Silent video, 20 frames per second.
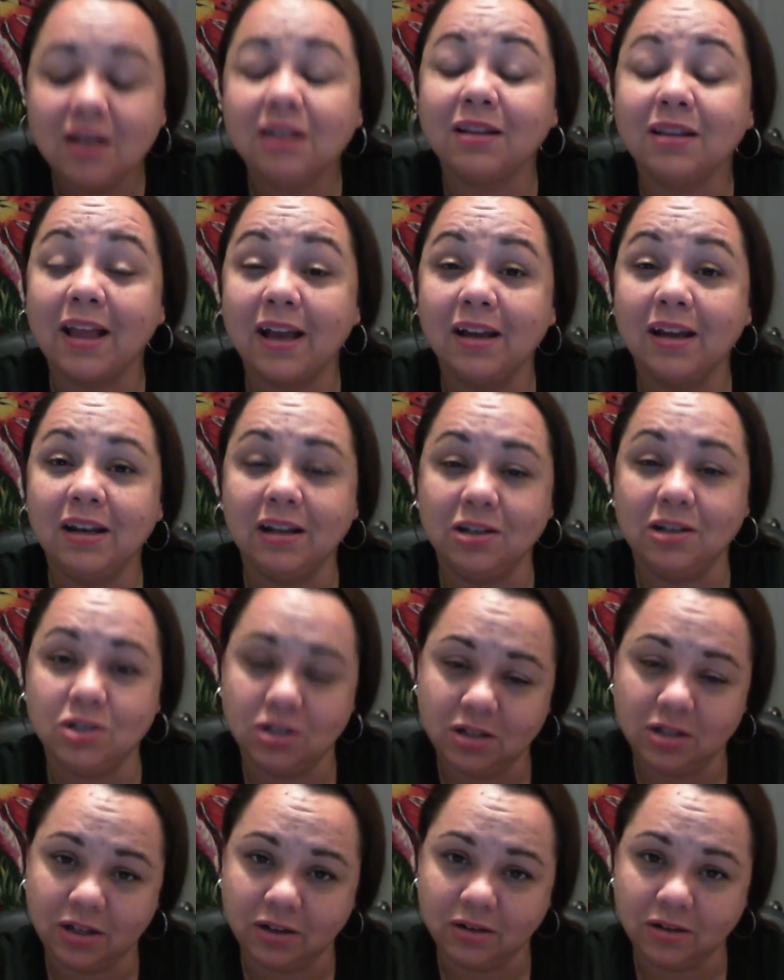like an
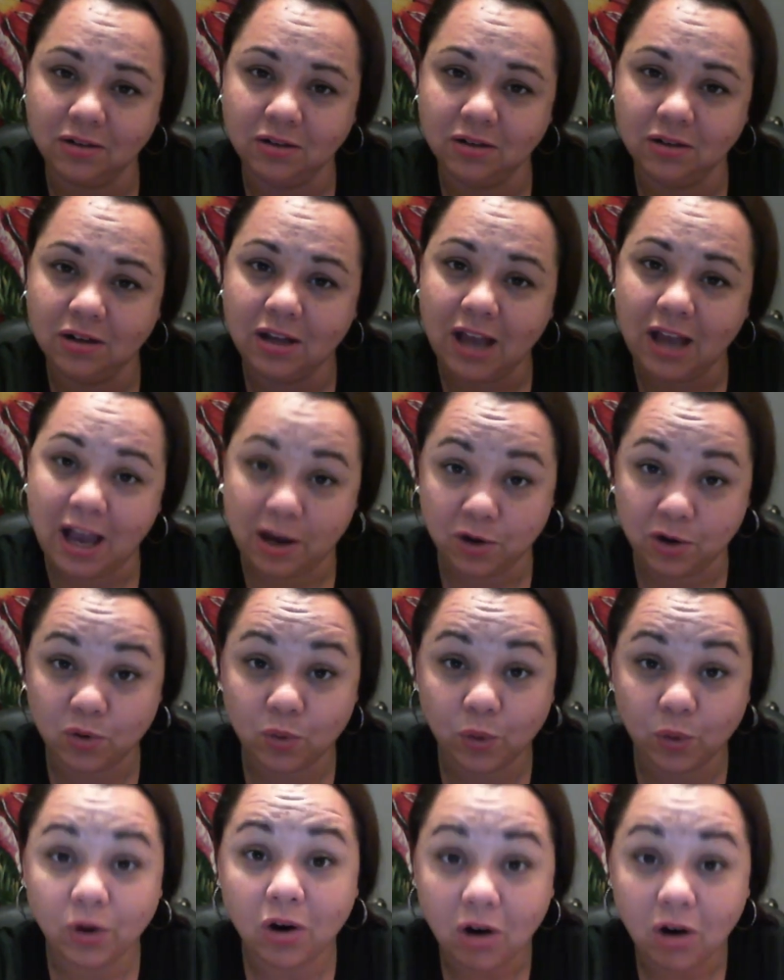engineer and
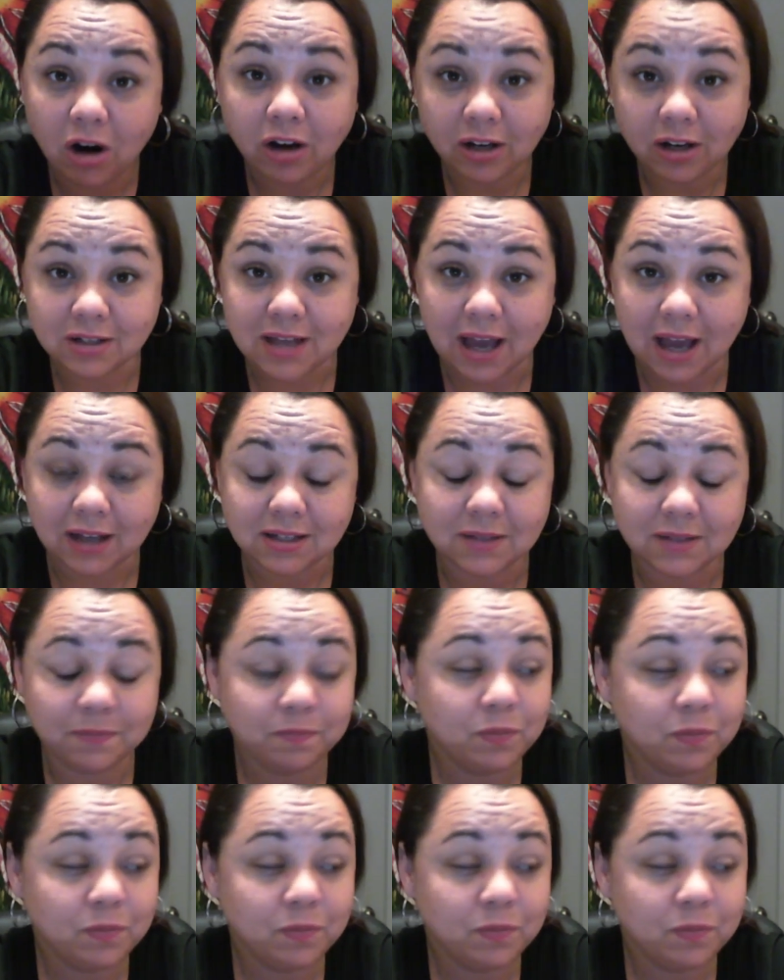or architect.